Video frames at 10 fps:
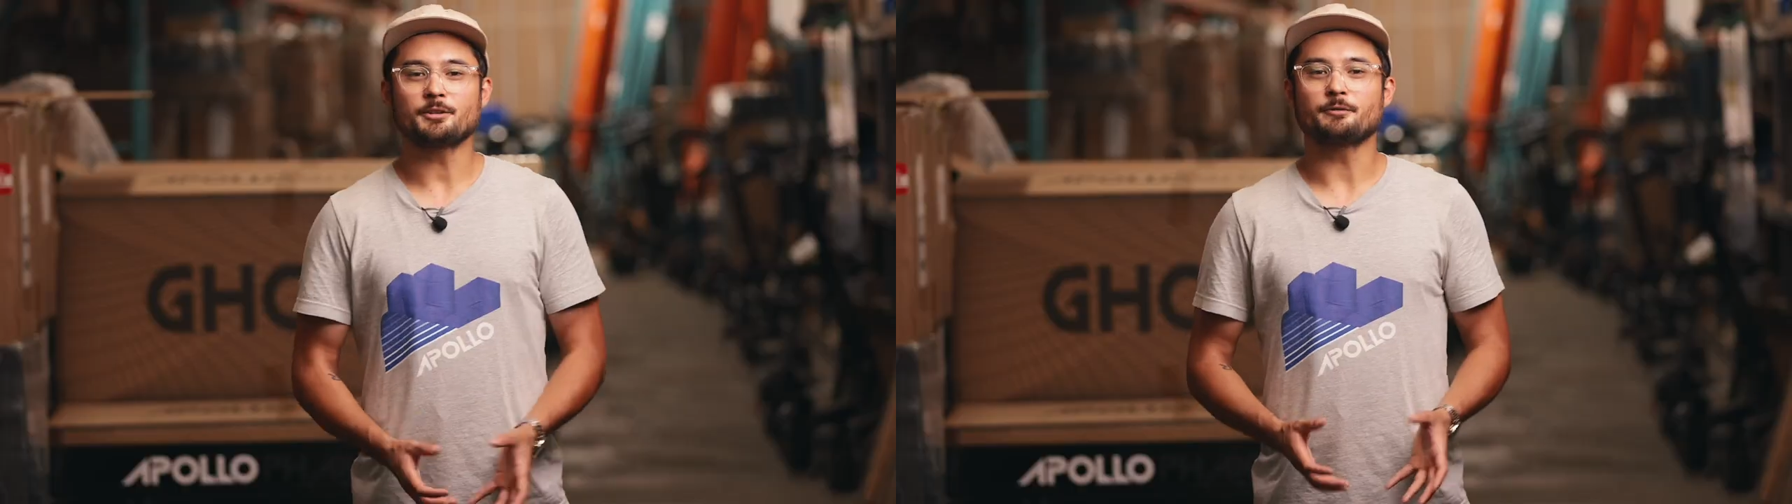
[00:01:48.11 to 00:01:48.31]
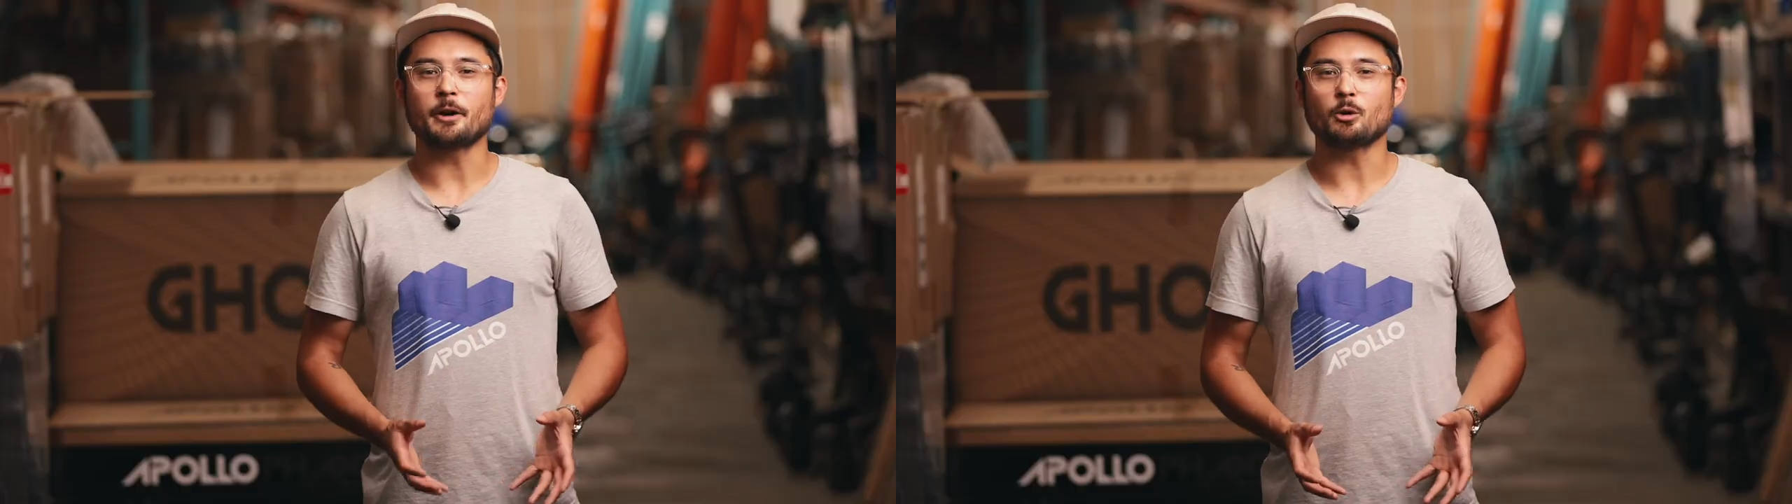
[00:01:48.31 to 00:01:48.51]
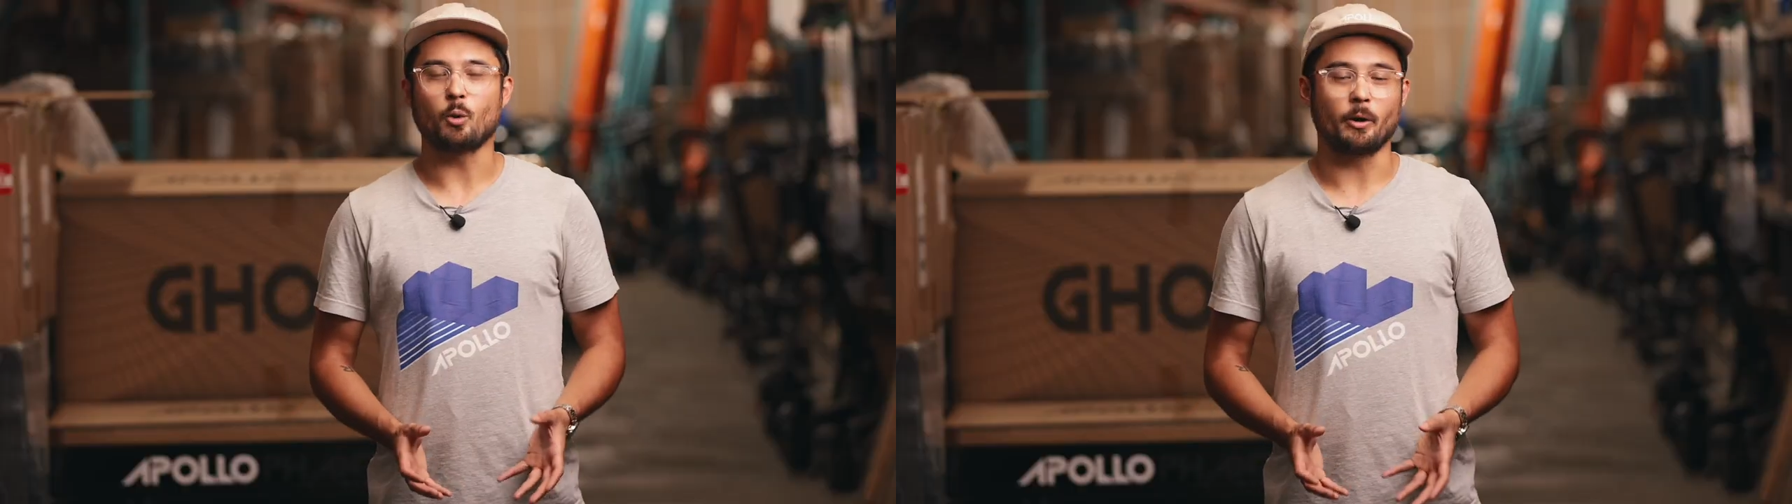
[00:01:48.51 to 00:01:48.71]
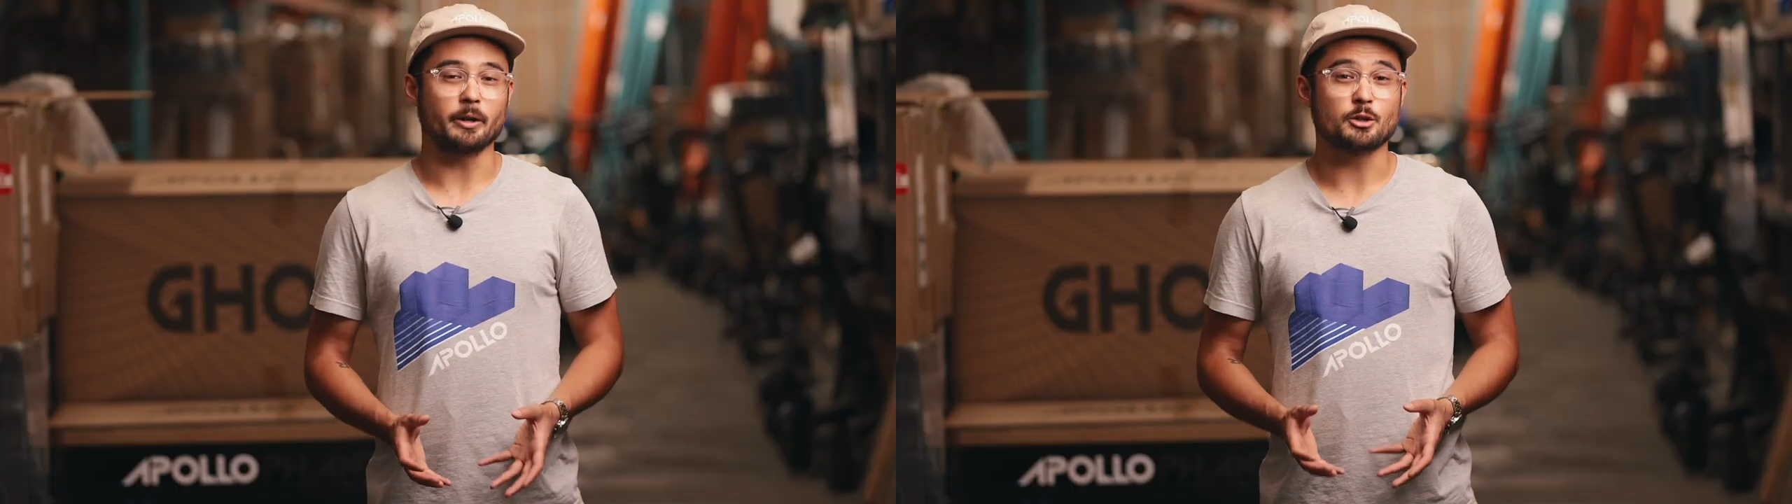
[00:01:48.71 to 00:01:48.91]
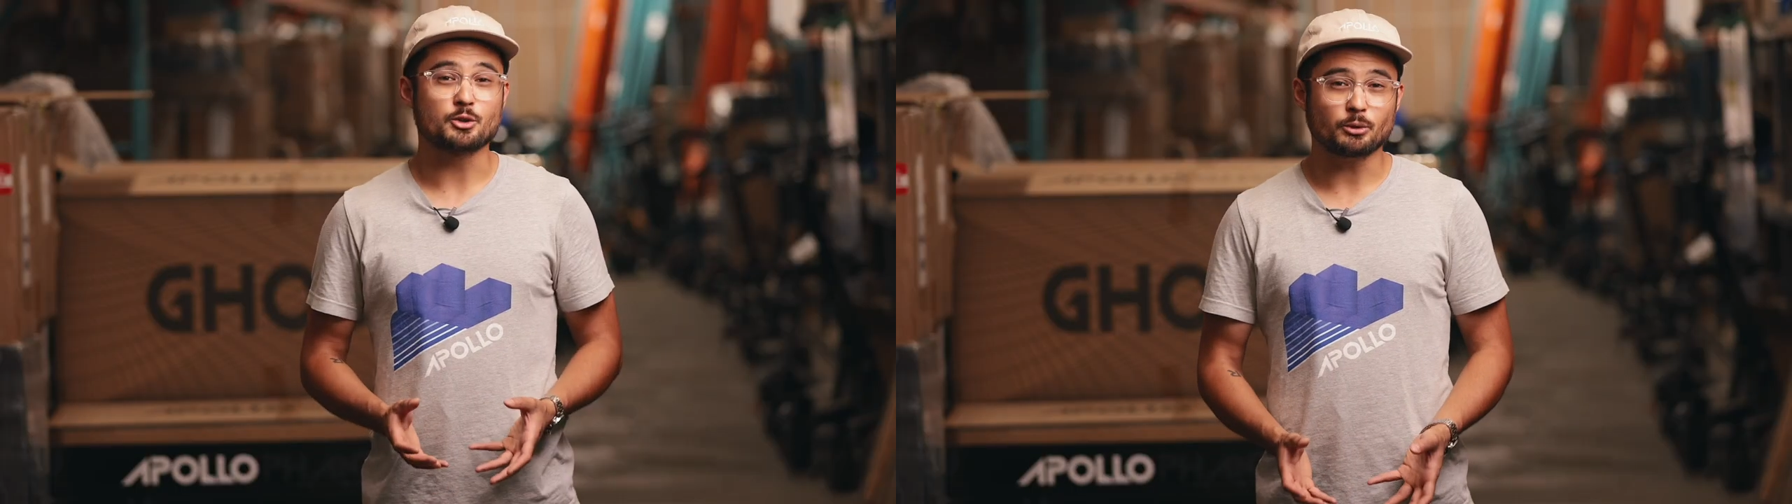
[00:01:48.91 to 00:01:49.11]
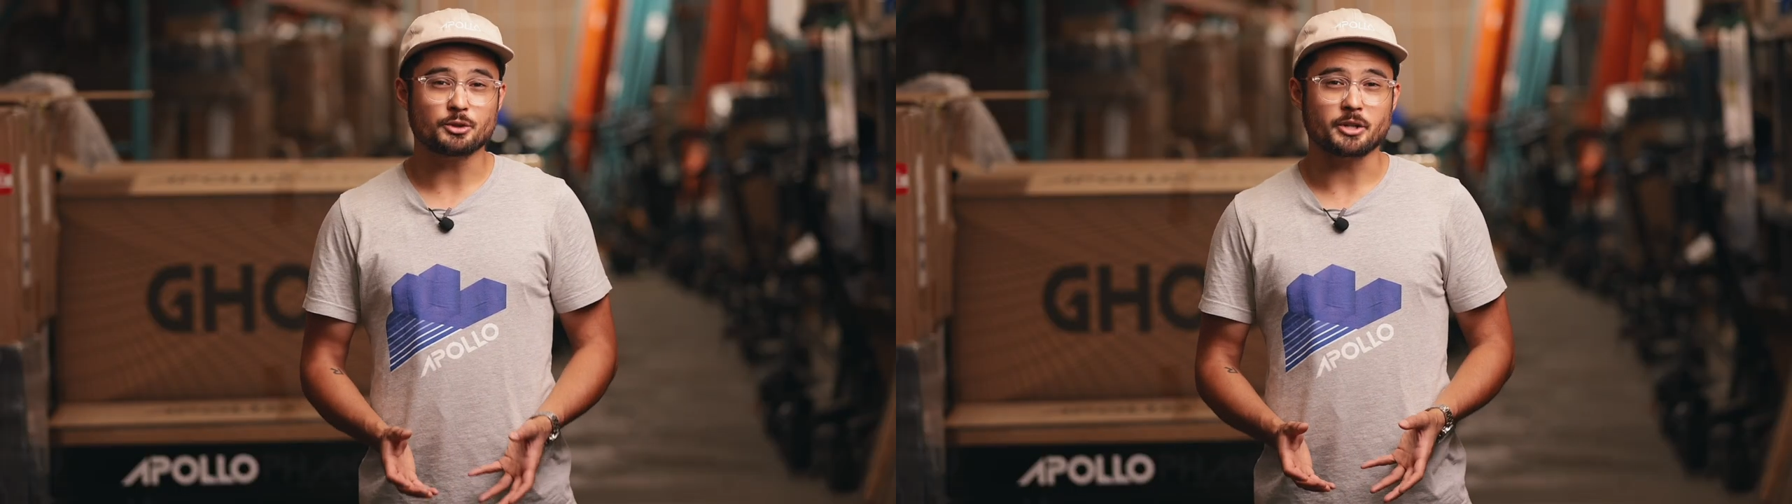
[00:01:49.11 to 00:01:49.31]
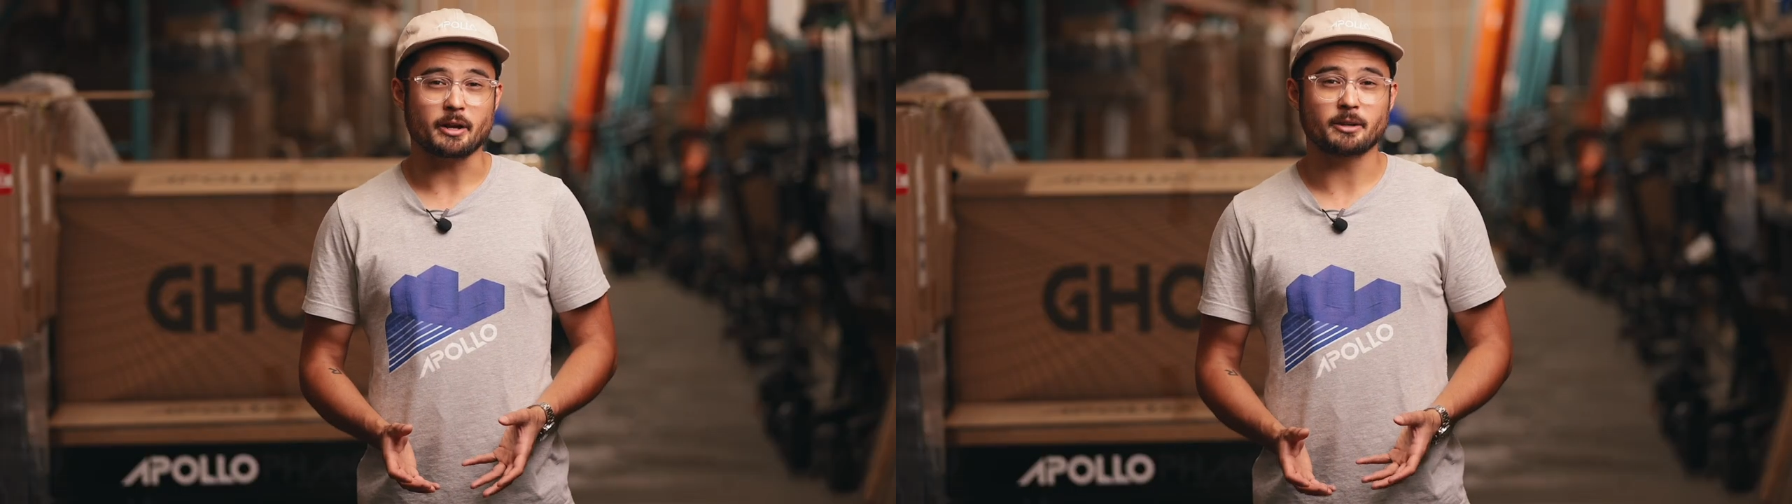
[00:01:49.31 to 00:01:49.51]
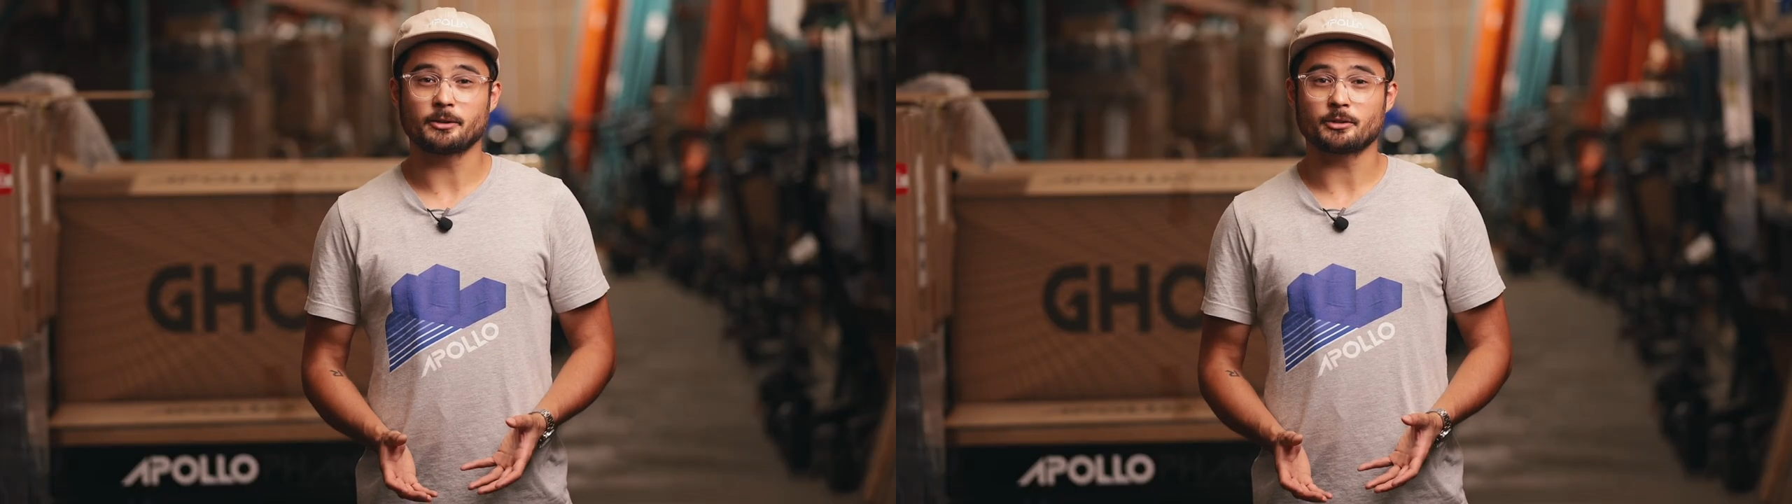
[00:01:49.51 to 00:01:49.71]
This final quality control
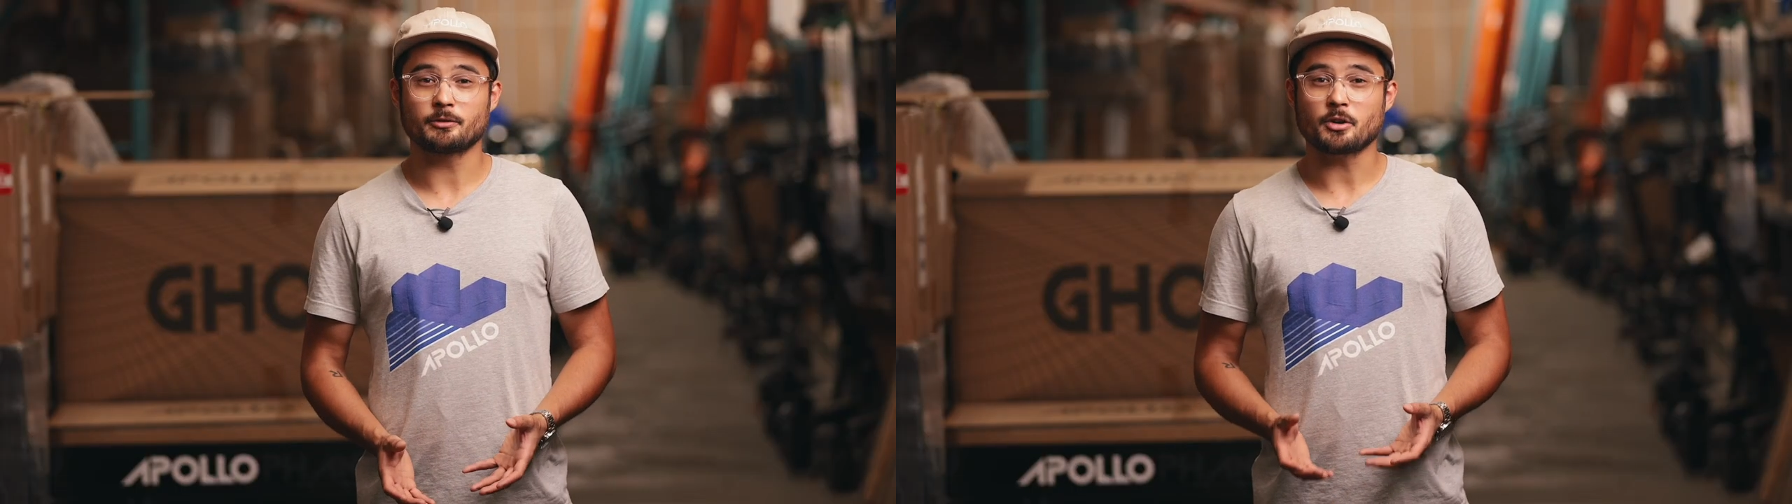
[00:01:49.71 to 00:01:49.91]
check consists of